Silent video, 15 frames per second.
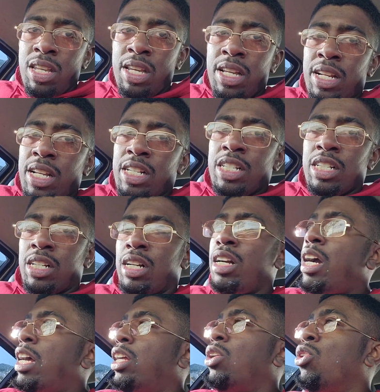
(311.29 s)
and then just learn
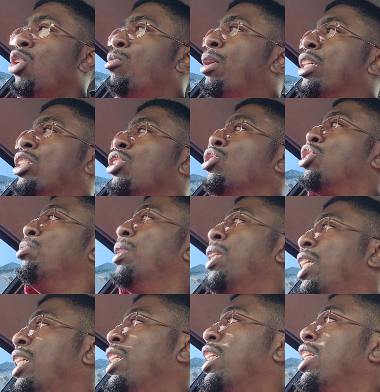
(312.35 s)
how to grow my social
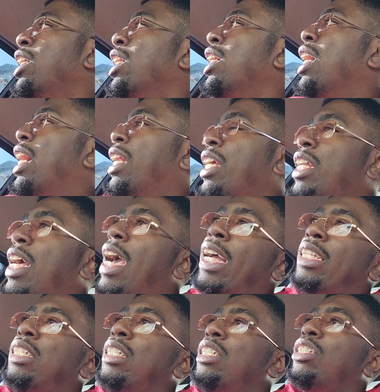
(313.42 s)
media. I need to
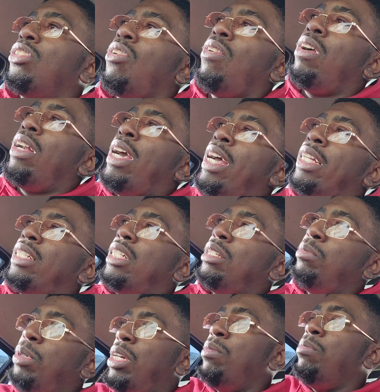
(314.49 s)
actually start
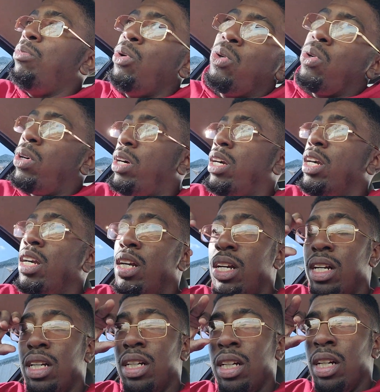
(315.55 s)
being more
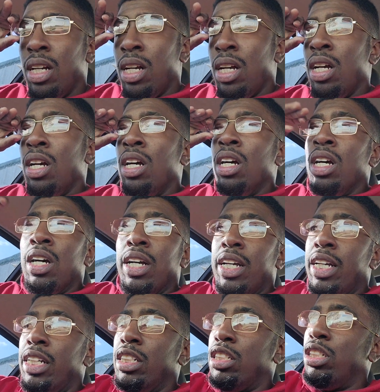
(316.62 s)

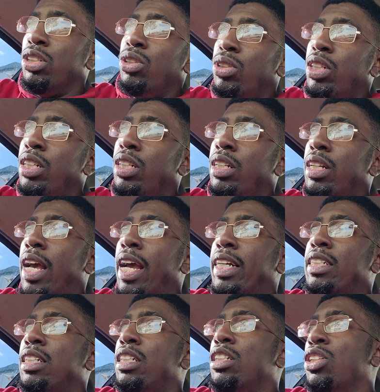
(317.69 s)
in tune and
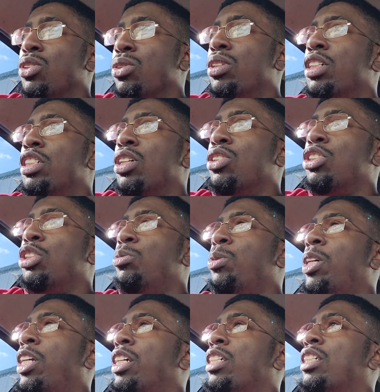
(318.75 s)
actually doing the social
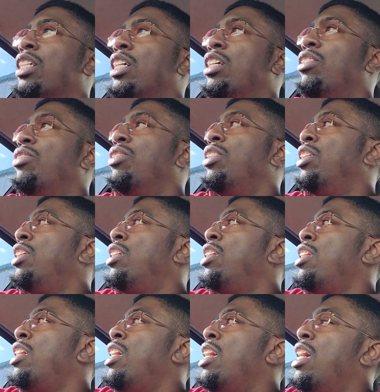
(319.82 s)
media stuff
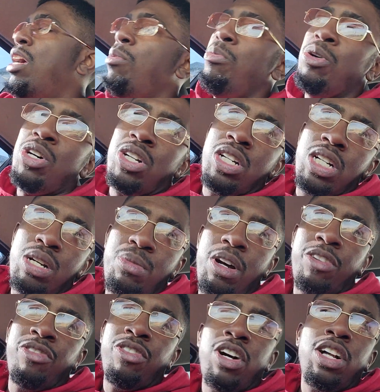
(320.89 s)
and building up
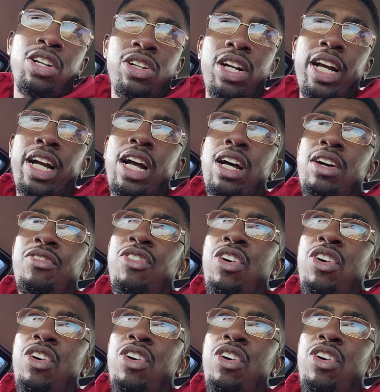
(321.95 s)
my follower. Like I